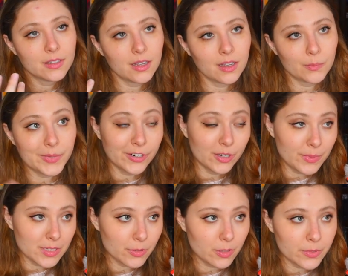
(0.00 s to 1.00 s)
um, period
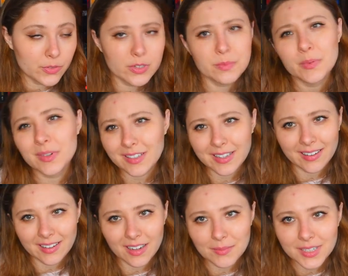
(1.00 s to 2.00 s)
piece murder mysteries, but really
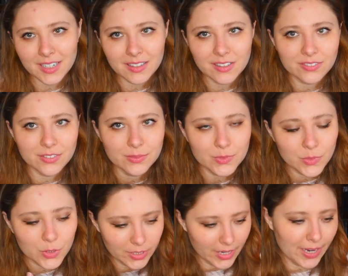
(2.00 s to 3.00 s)
any, I mean, I love
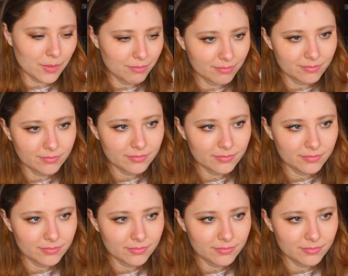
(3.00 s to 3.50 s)
crime